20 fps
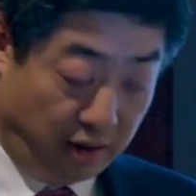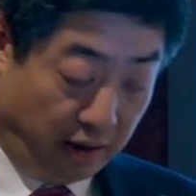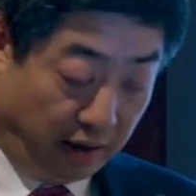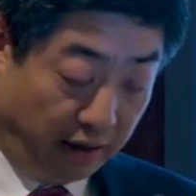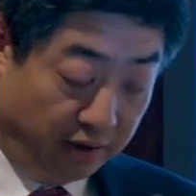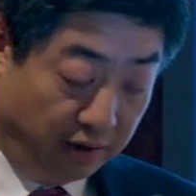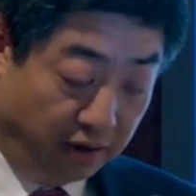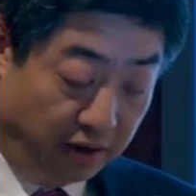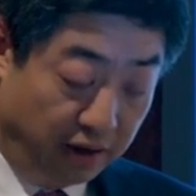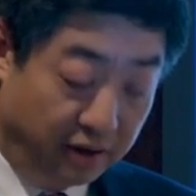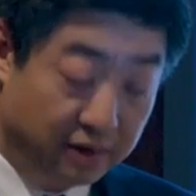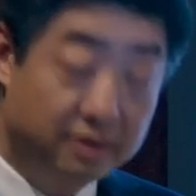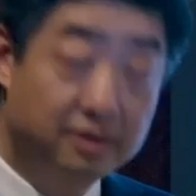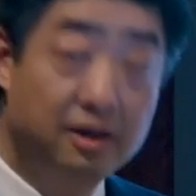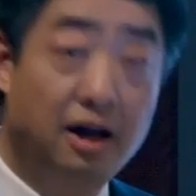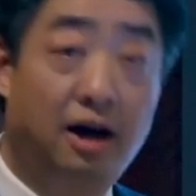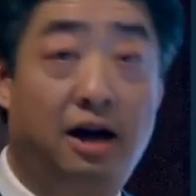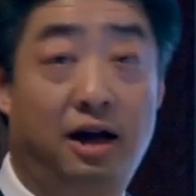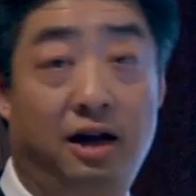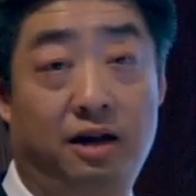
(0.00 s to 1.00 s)
In this
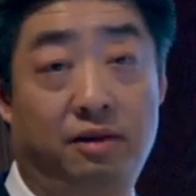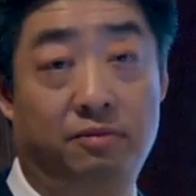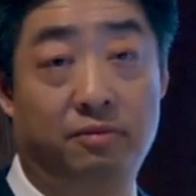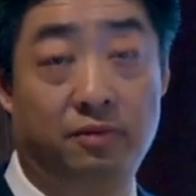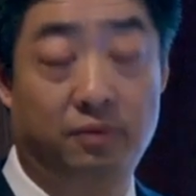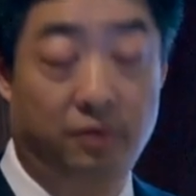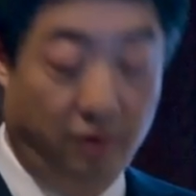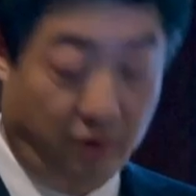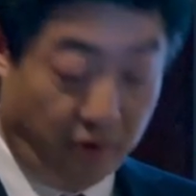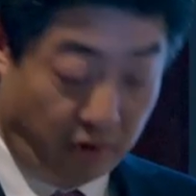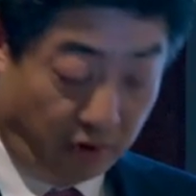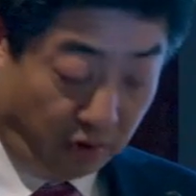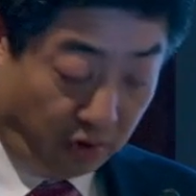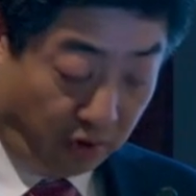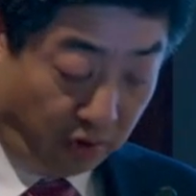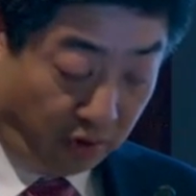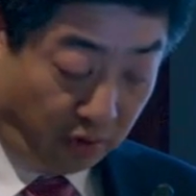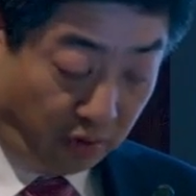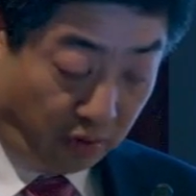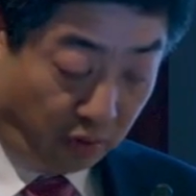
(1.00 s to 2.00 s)
time,
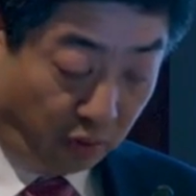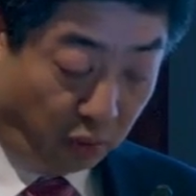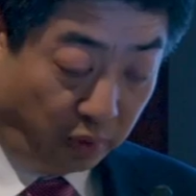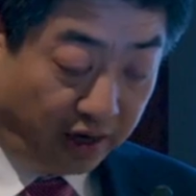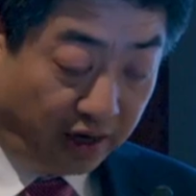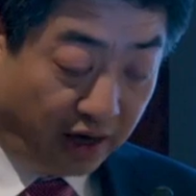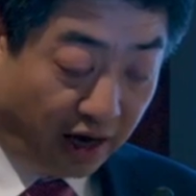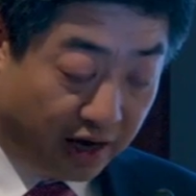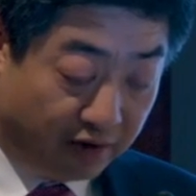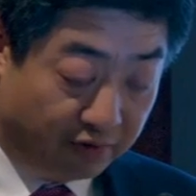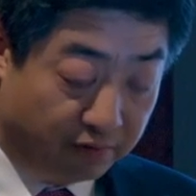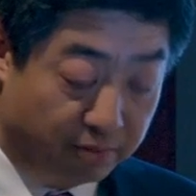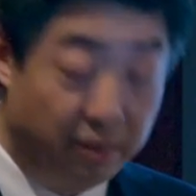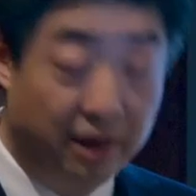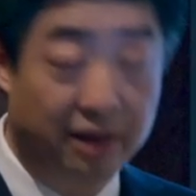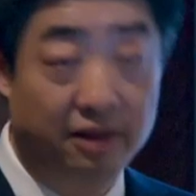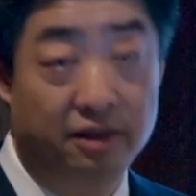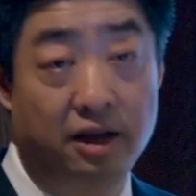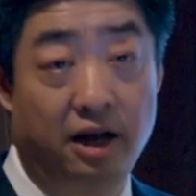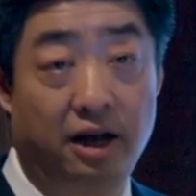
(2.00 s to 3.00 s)
we have
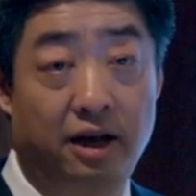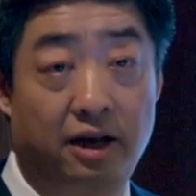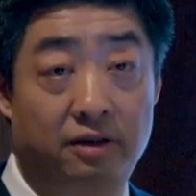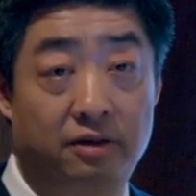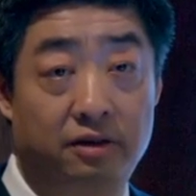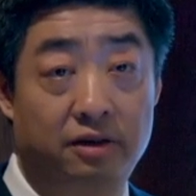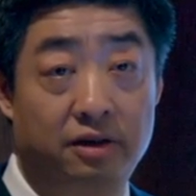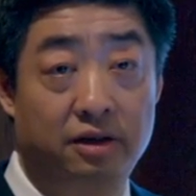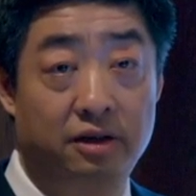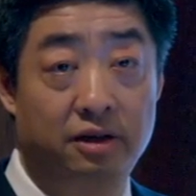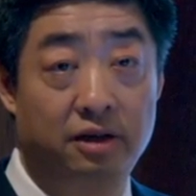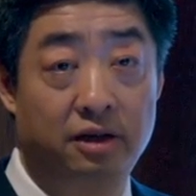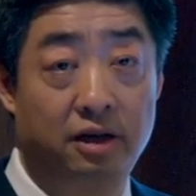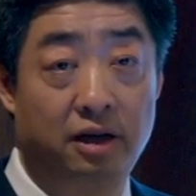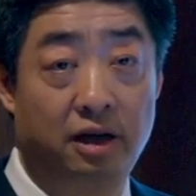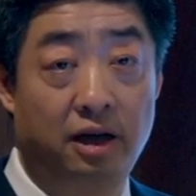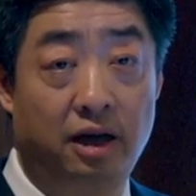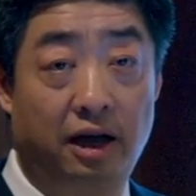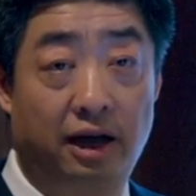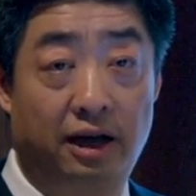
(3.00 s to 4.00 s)
maintained
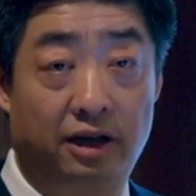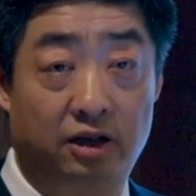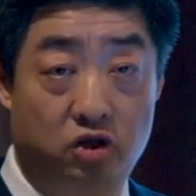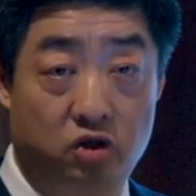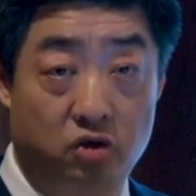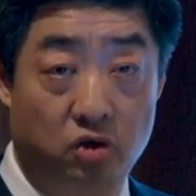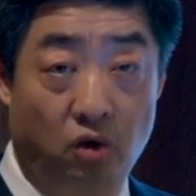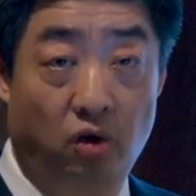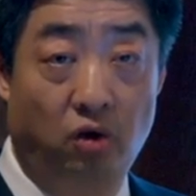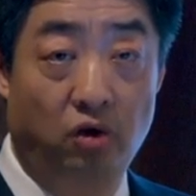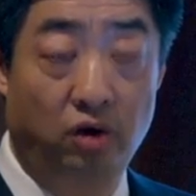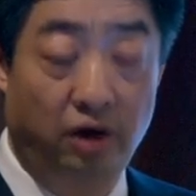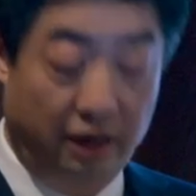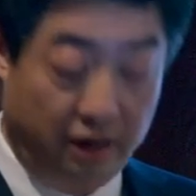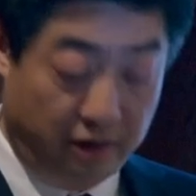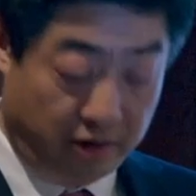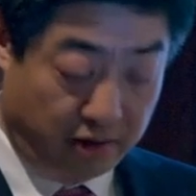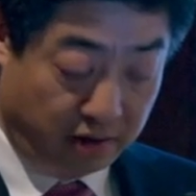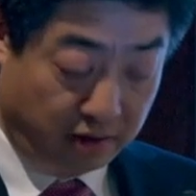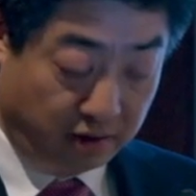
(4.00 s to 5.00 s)
a
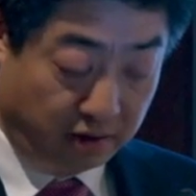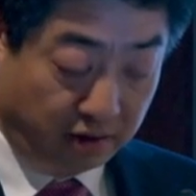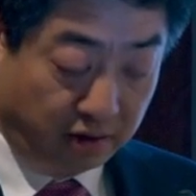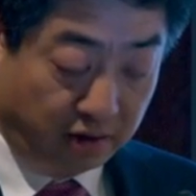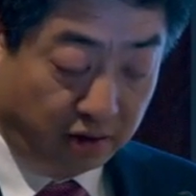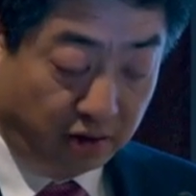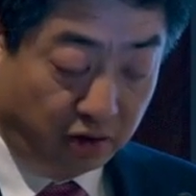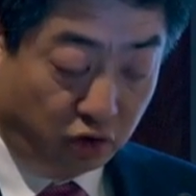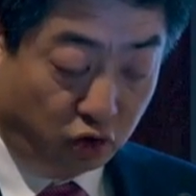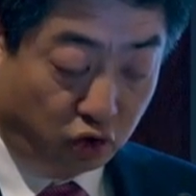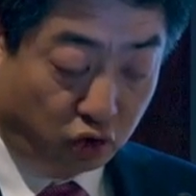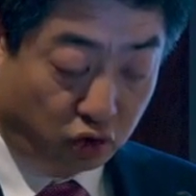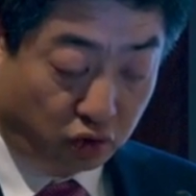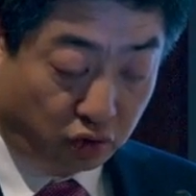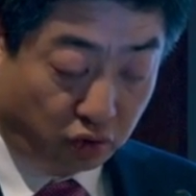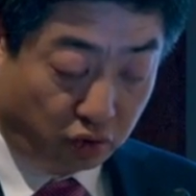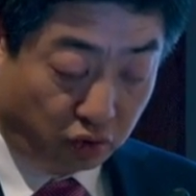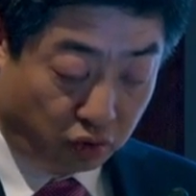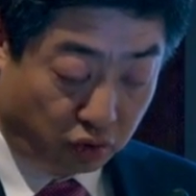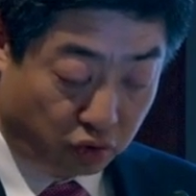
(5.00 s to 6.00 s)
solid
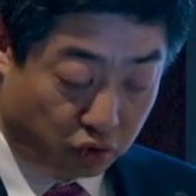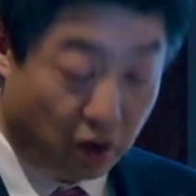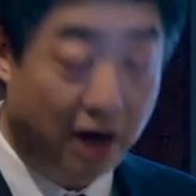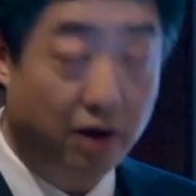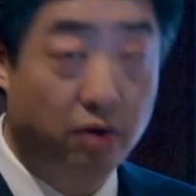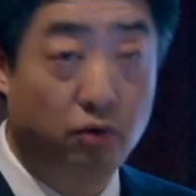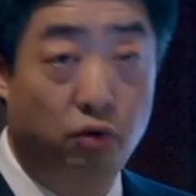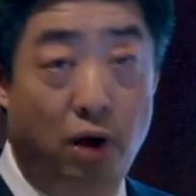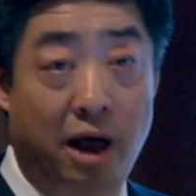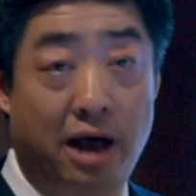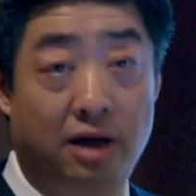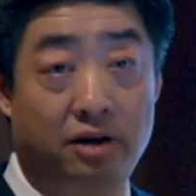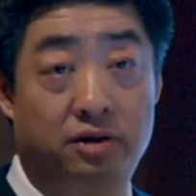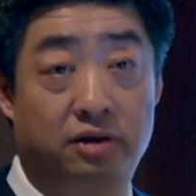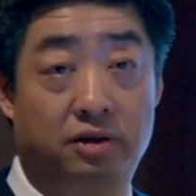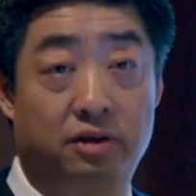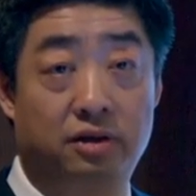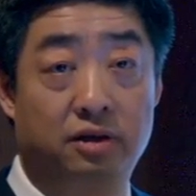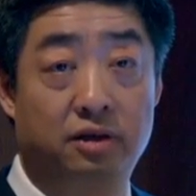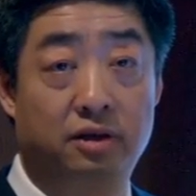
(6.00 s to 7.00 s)
track
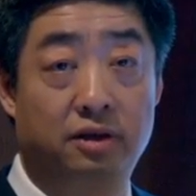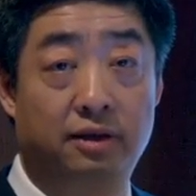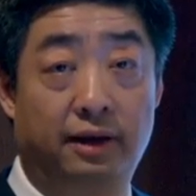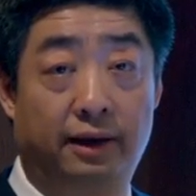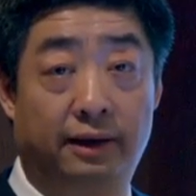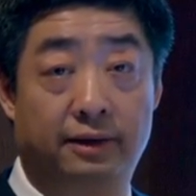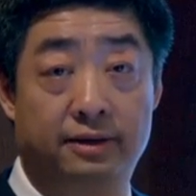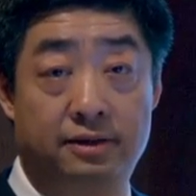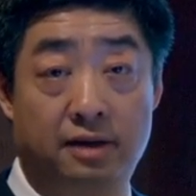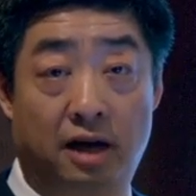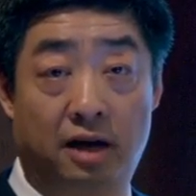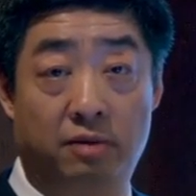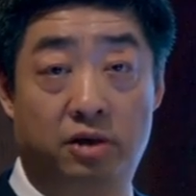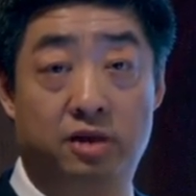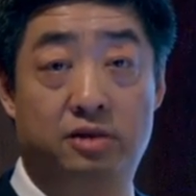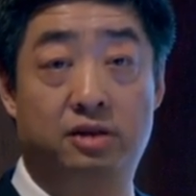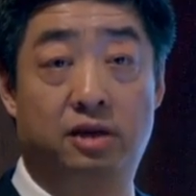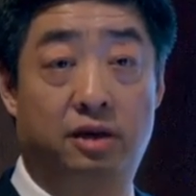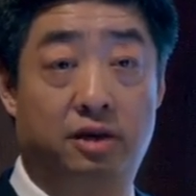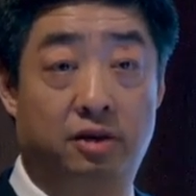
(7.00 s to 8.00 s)
record in
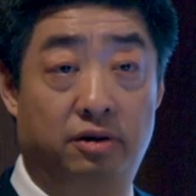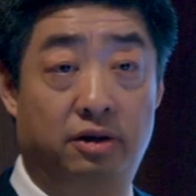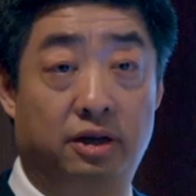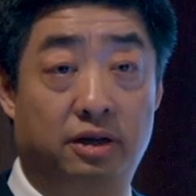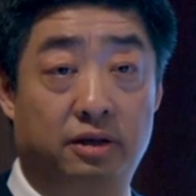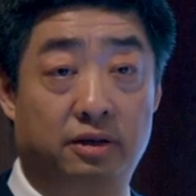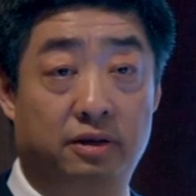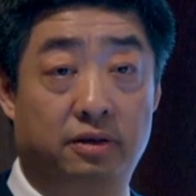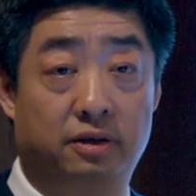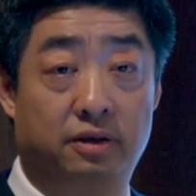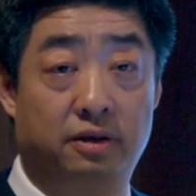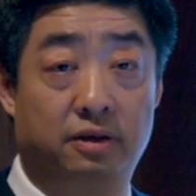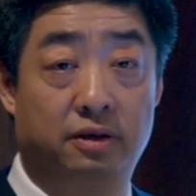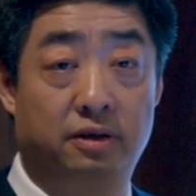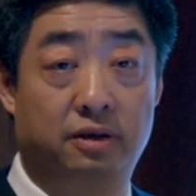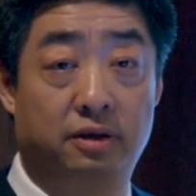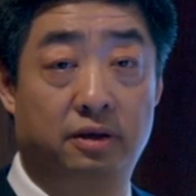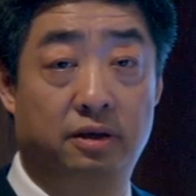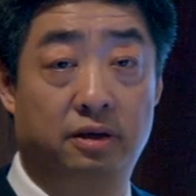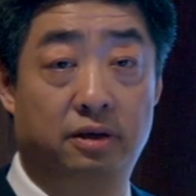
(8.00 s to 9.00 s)
cybersecurity.
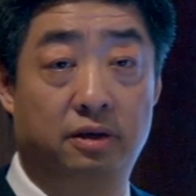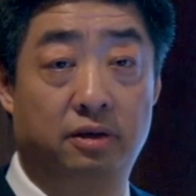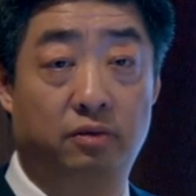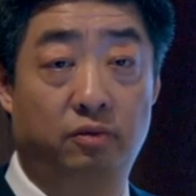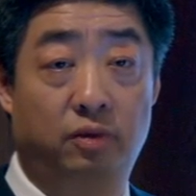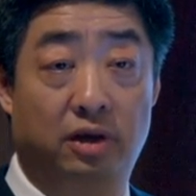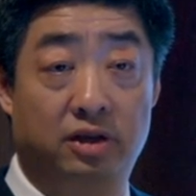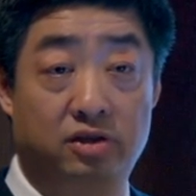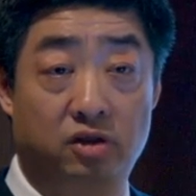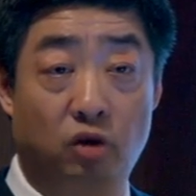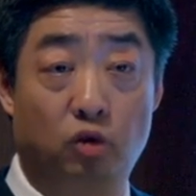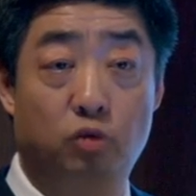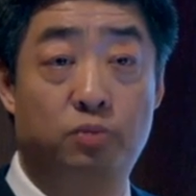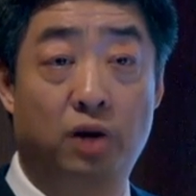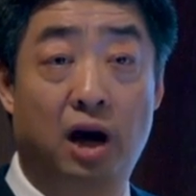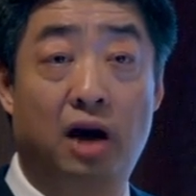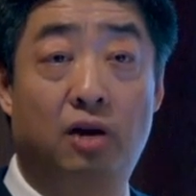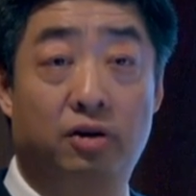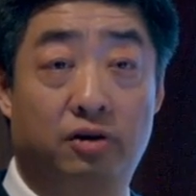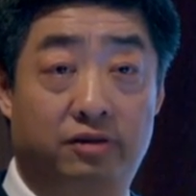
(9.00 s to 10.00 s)
We are so
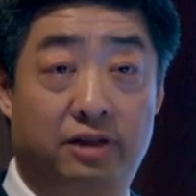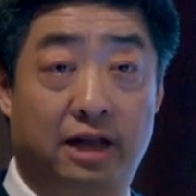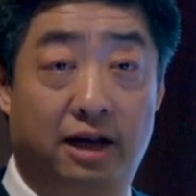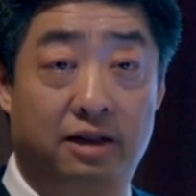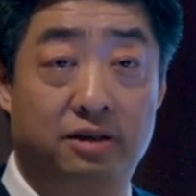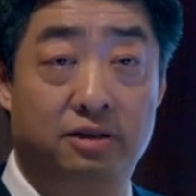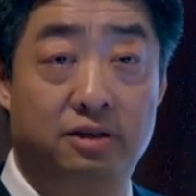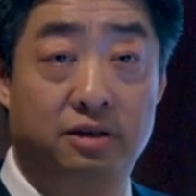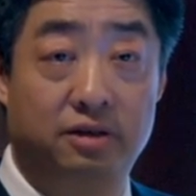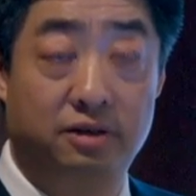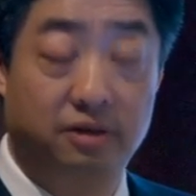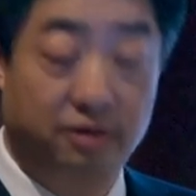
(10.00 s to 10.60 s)
proud of that.